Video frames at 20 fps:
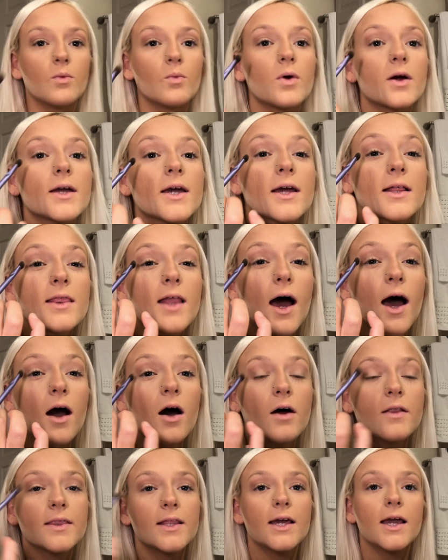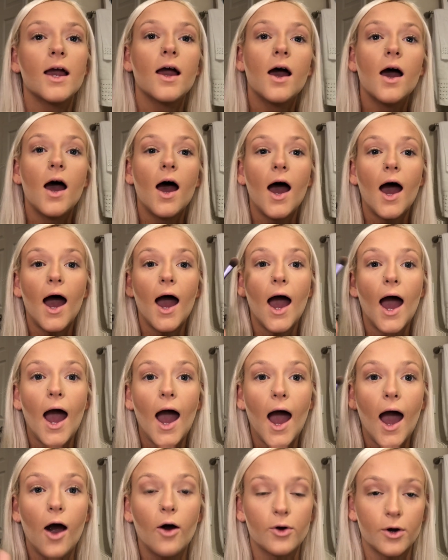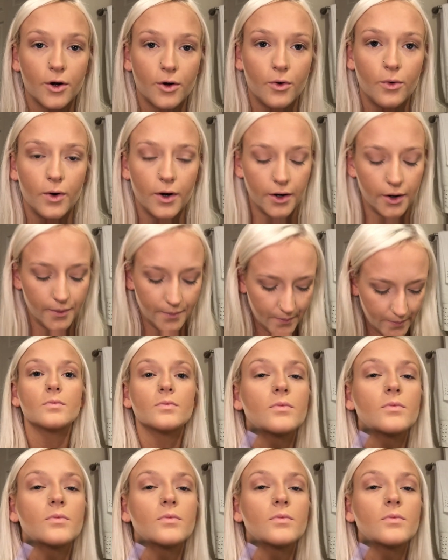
and working that on the outer corner.